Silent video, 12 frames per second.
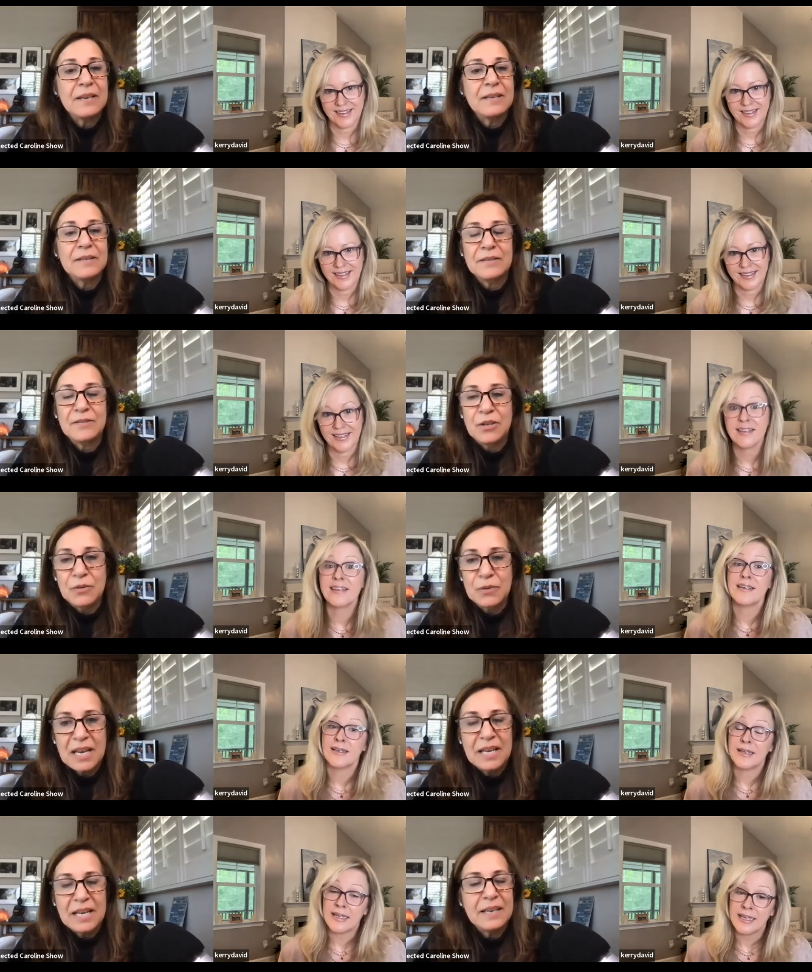Speaker 1: and
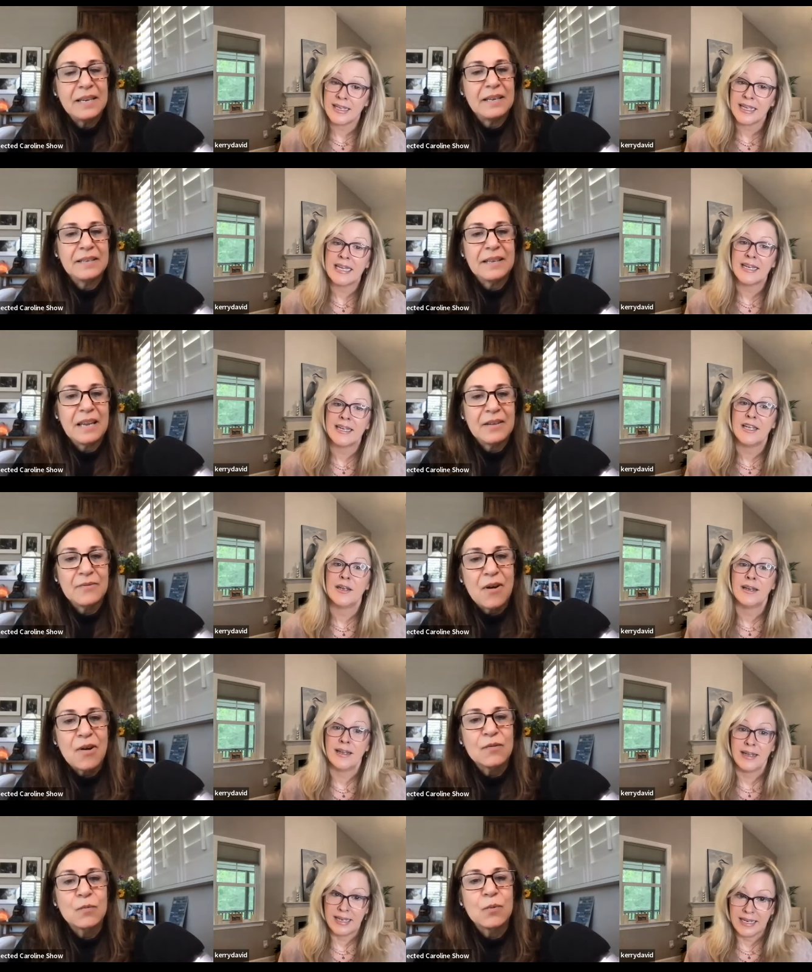donate and get
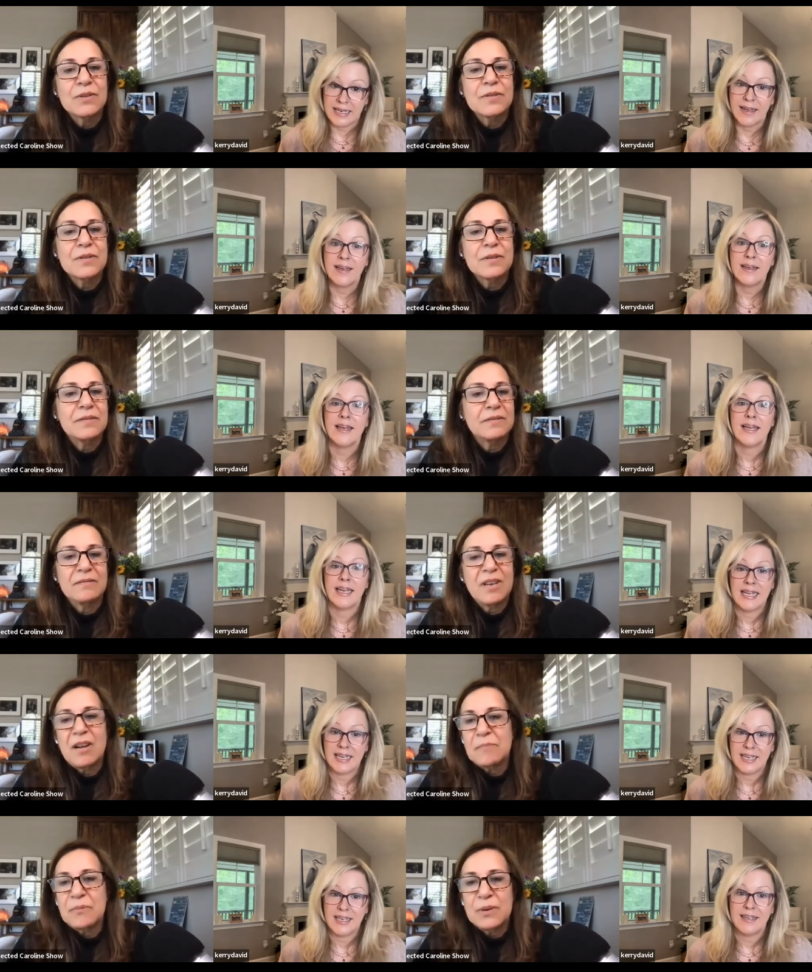involved, what are the
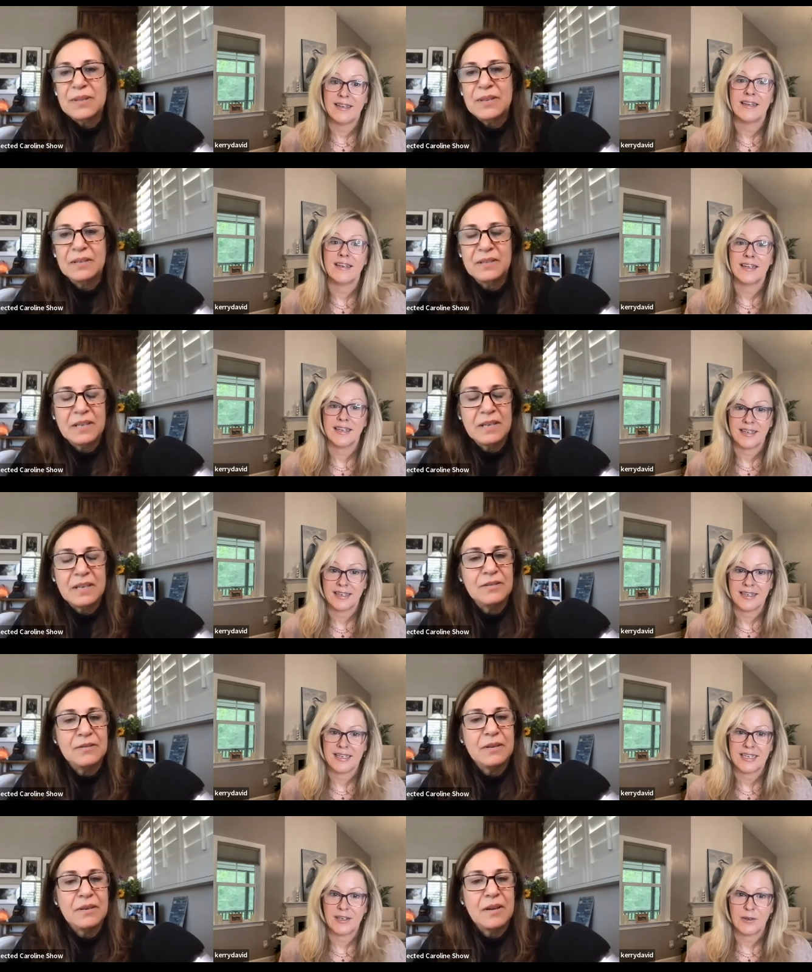top three things they can do
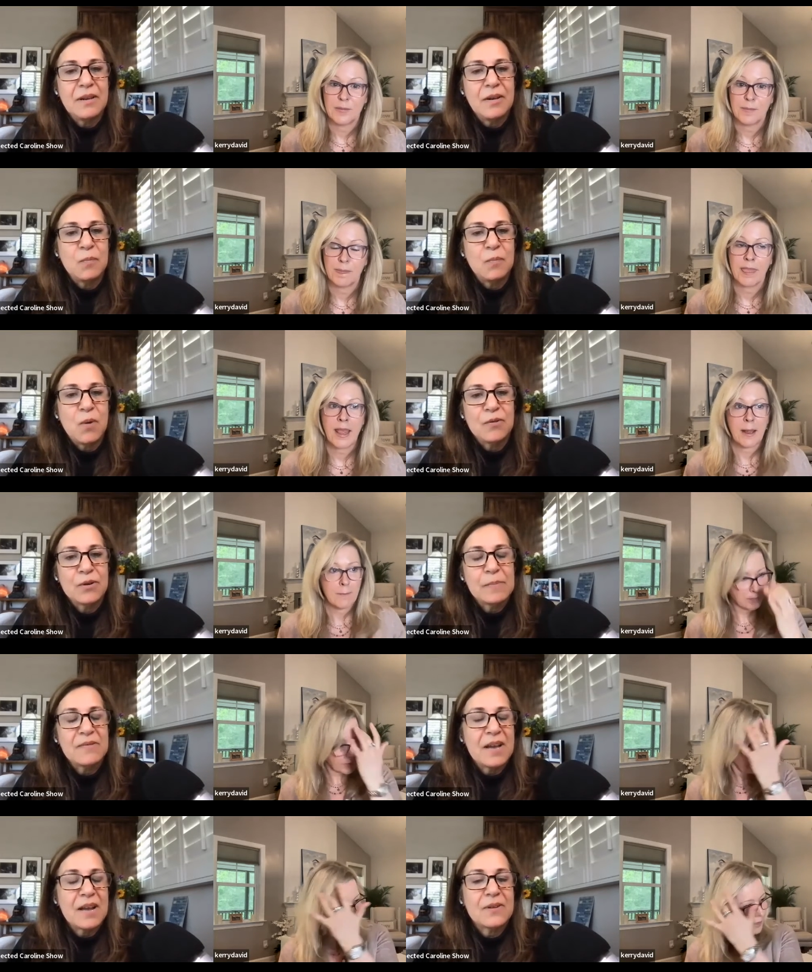to help Over and Above
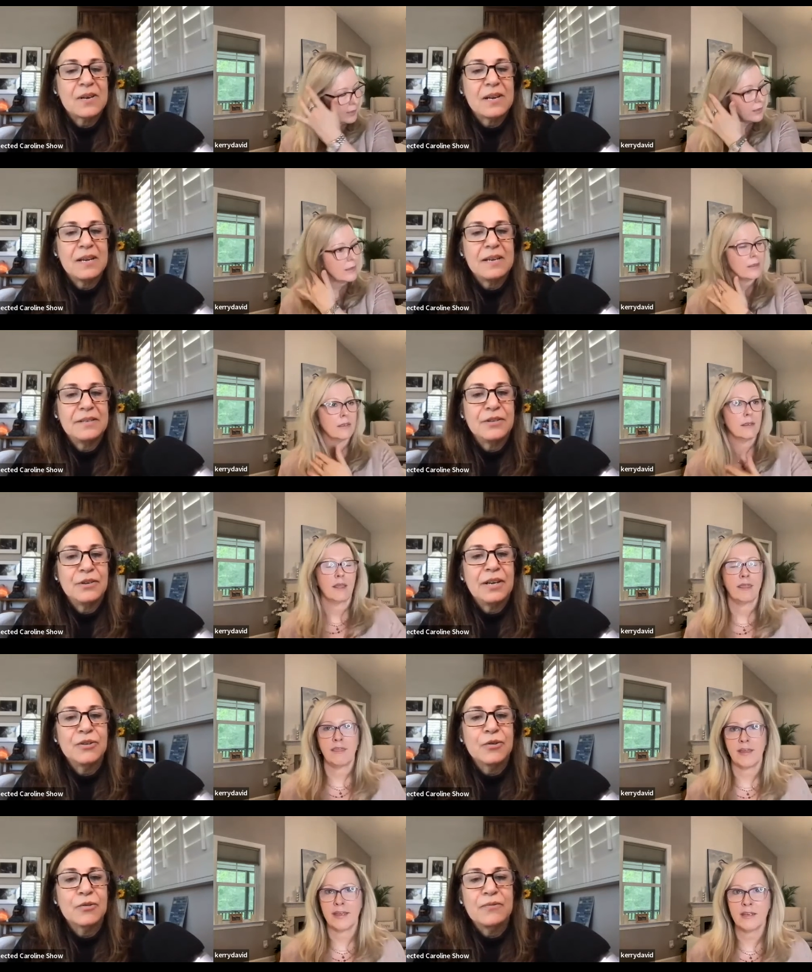Africa and your and
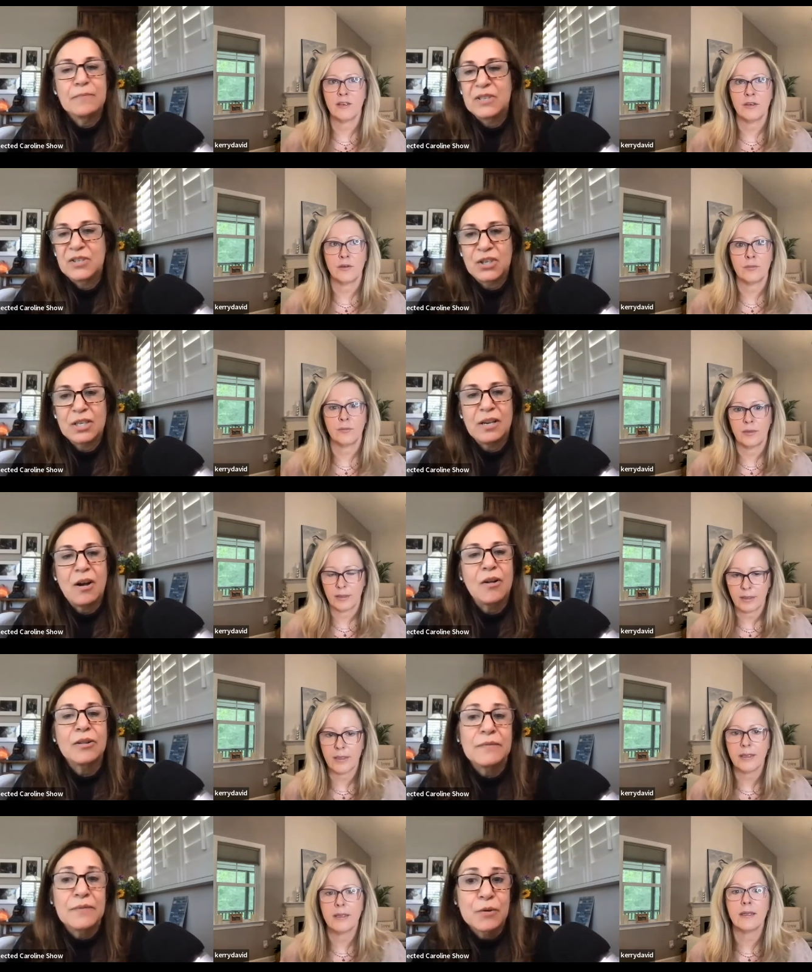
Speaker 2: your mission, all
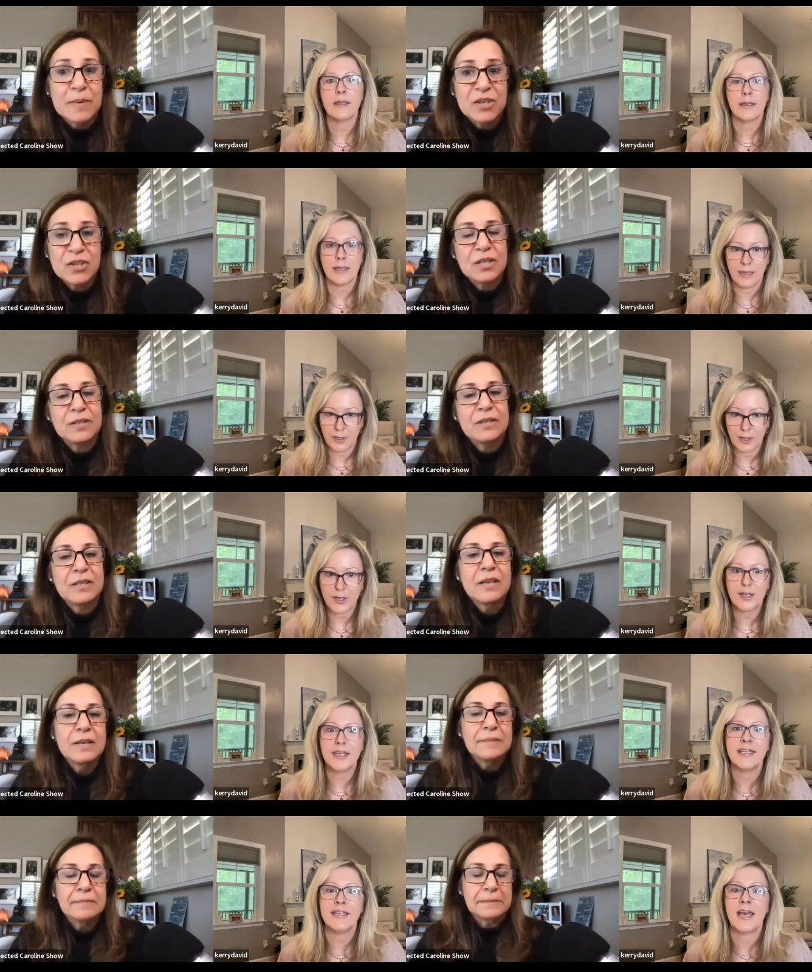of your missions.
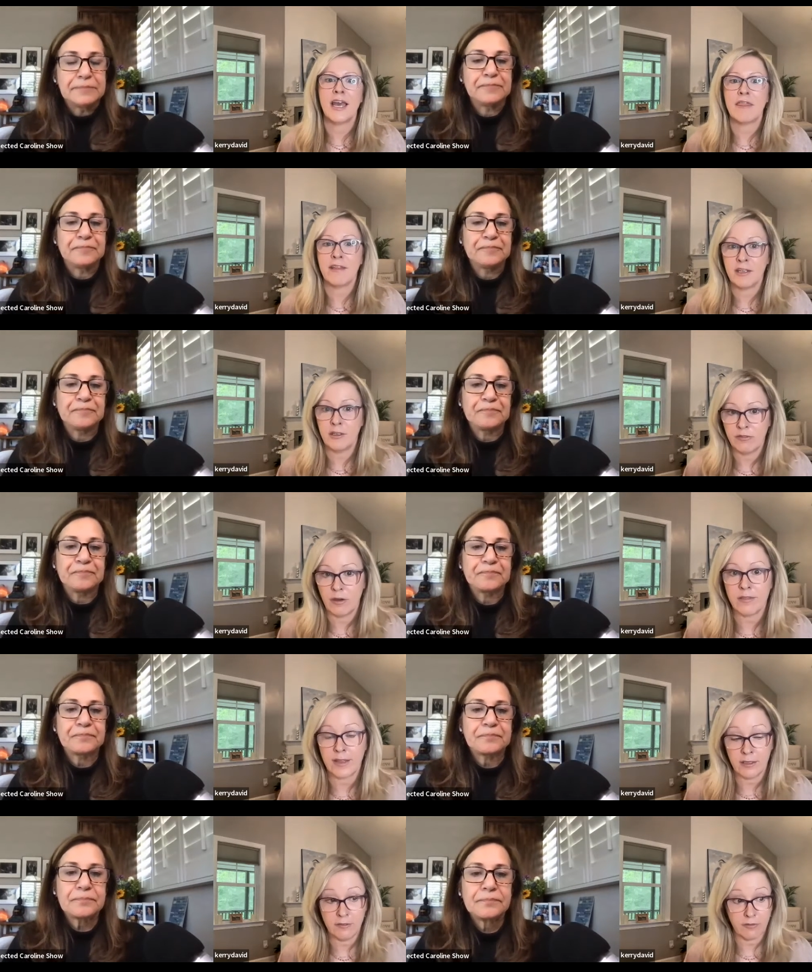Yeah, thank you for thank
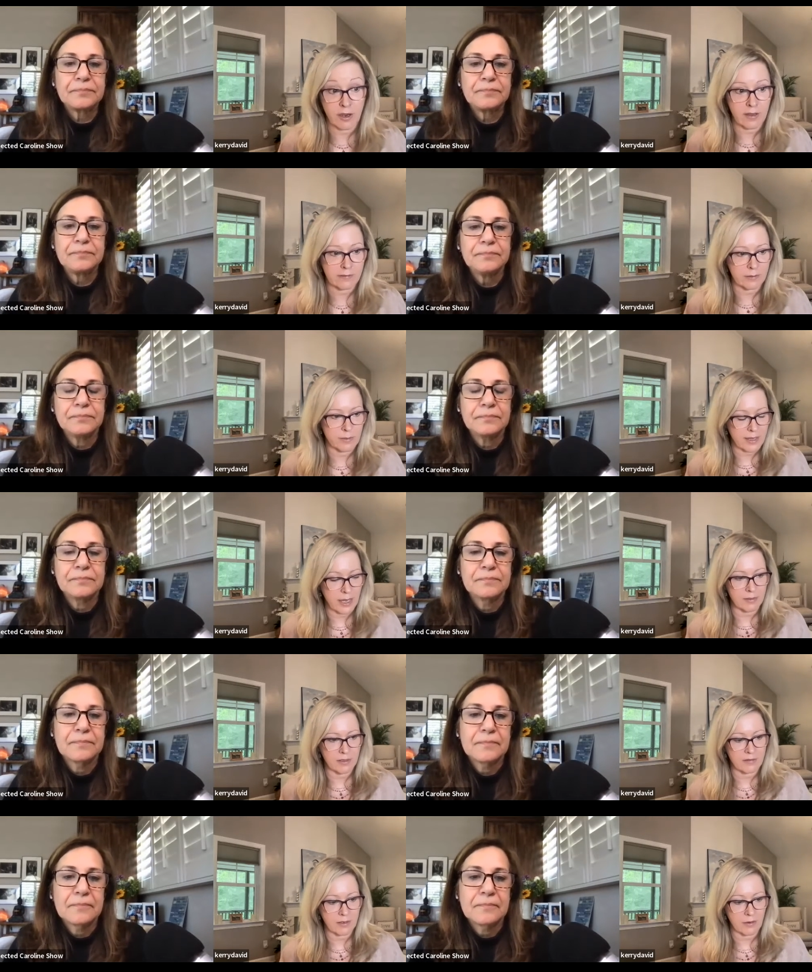you for asking me that, because
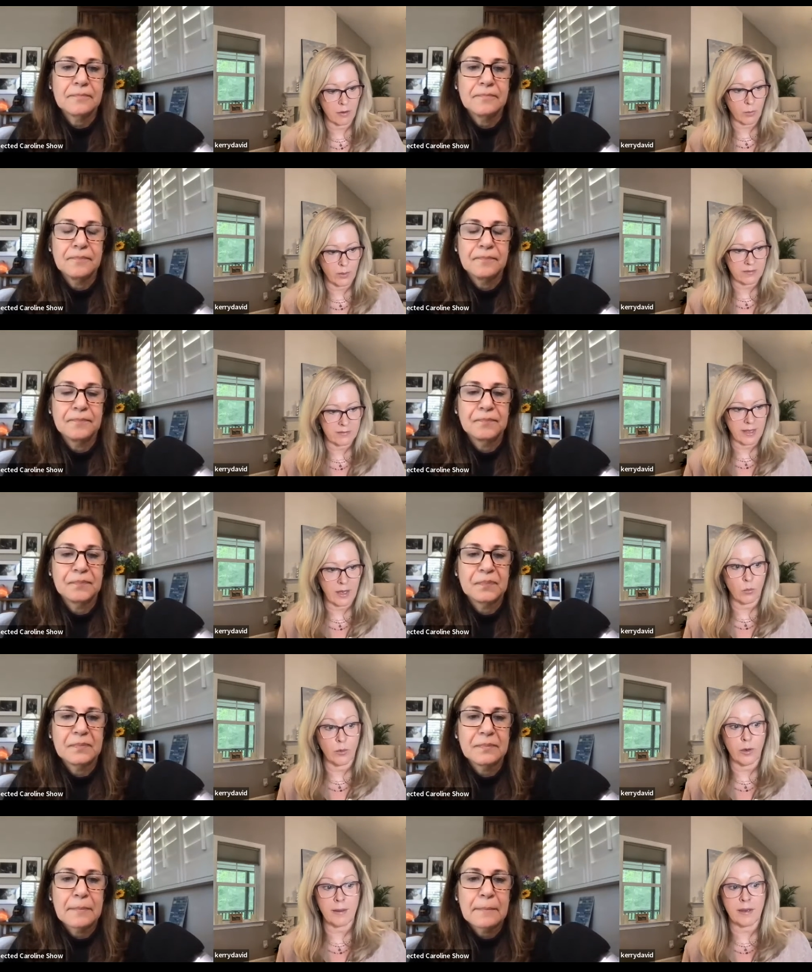there are ways to help. We're
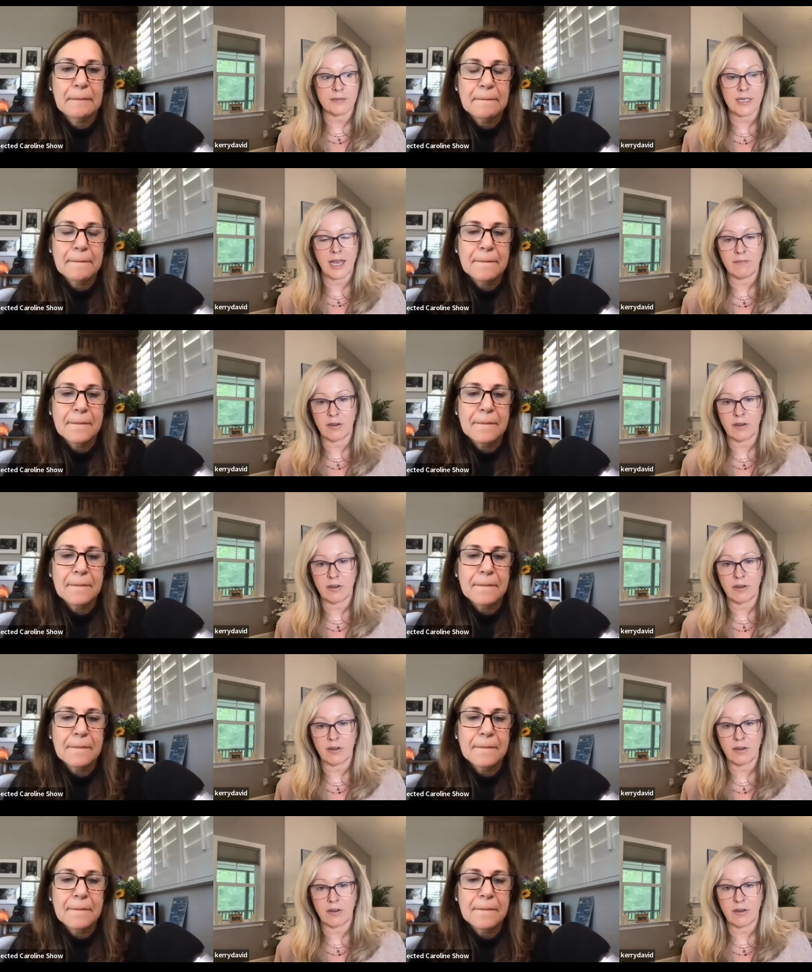about to have our